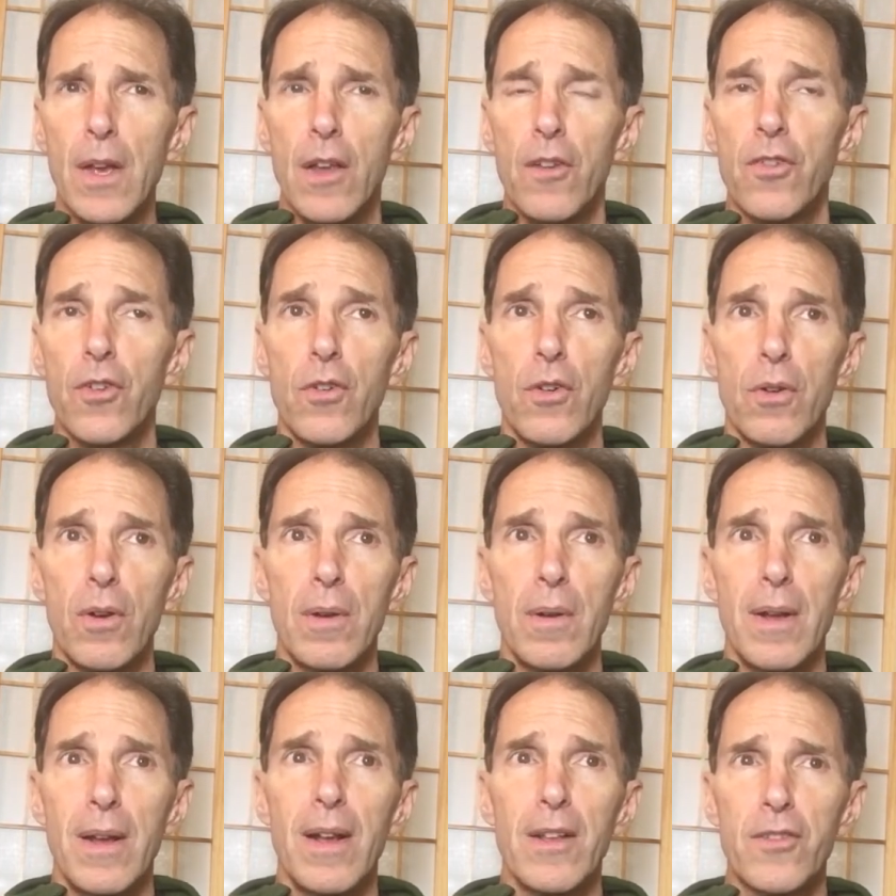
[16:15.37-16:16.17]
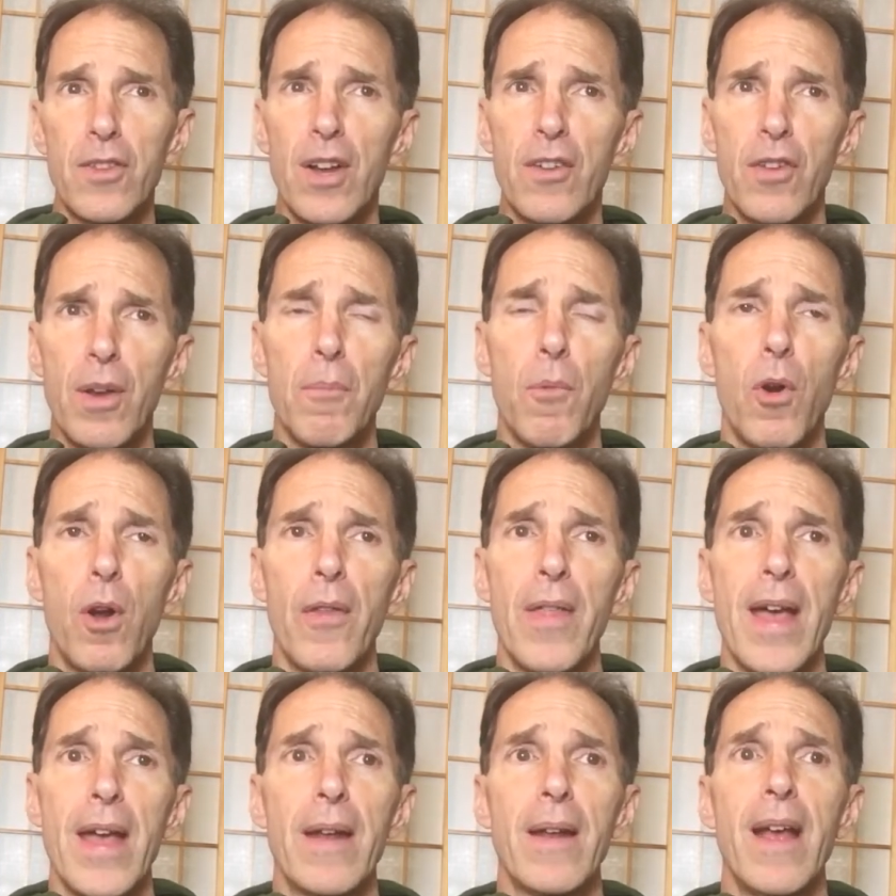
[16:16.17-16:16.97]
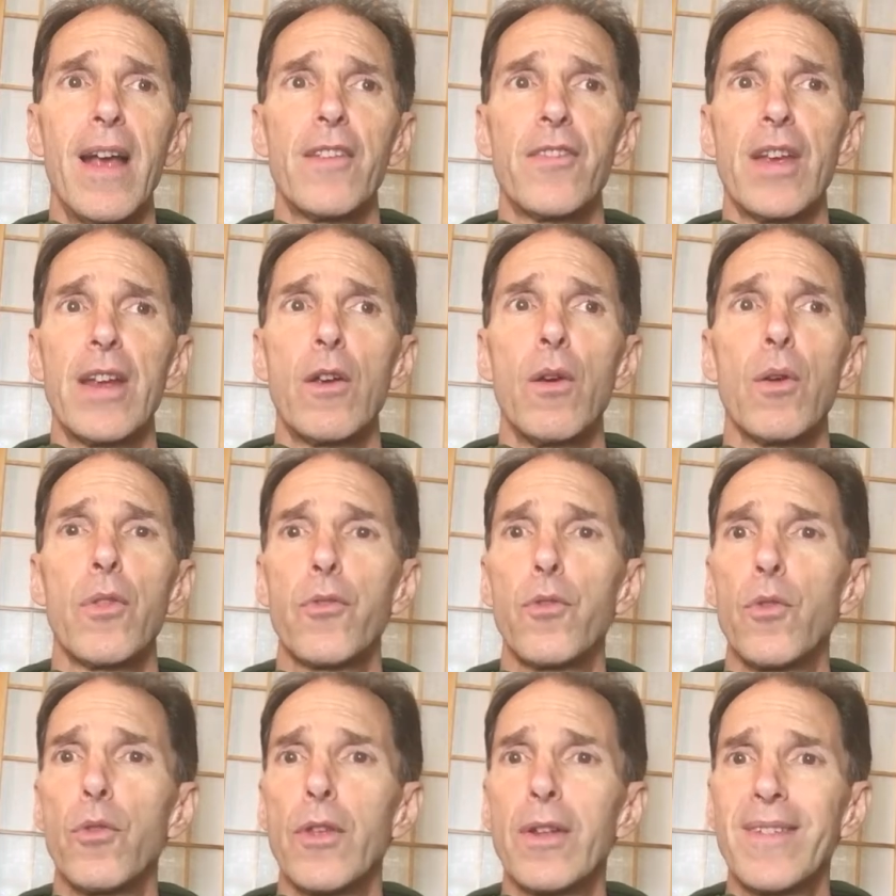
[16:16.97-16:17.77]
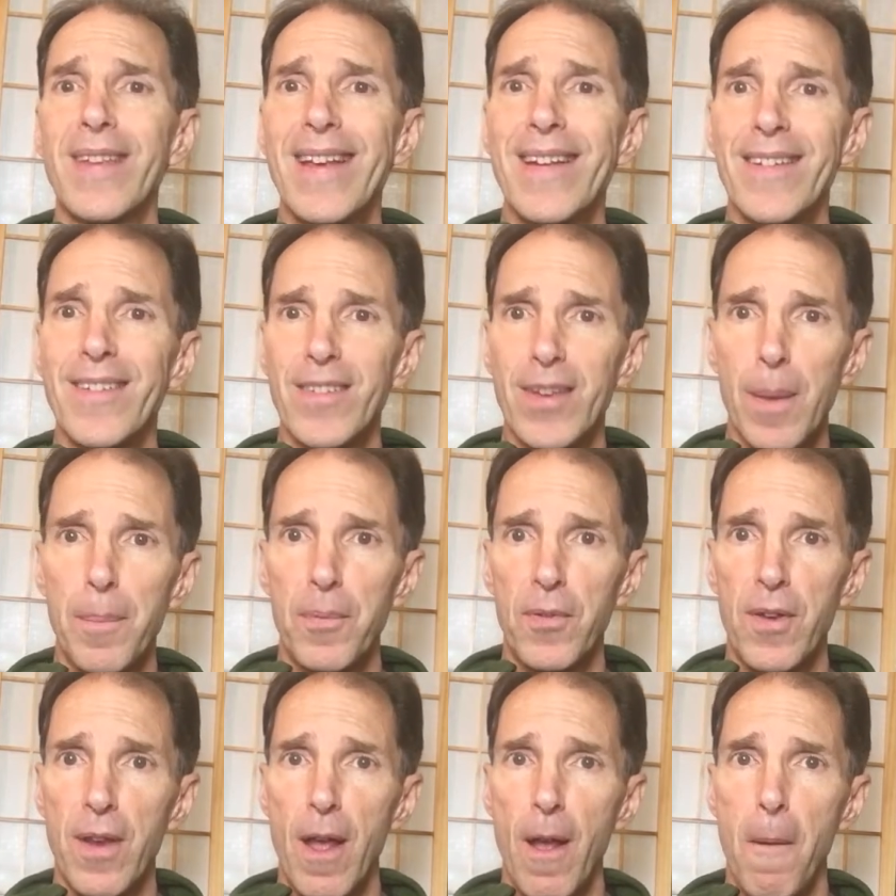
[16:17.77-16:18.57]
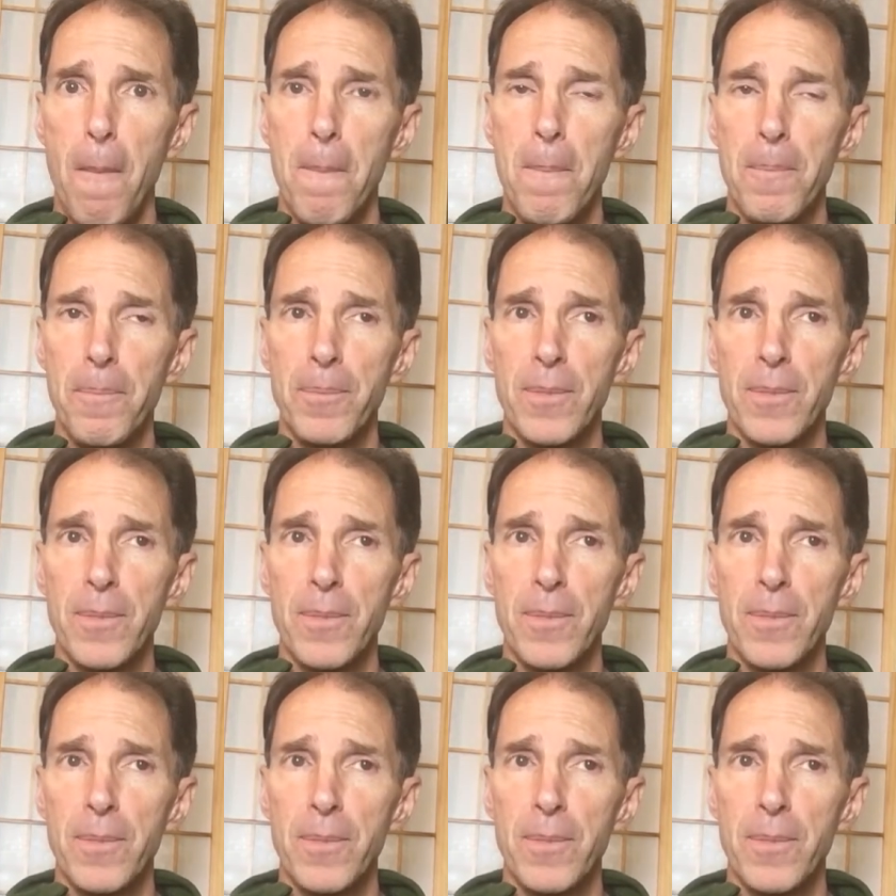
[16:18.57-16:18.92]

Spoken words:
So I'll touch on more of that as I go through the 10 tips now.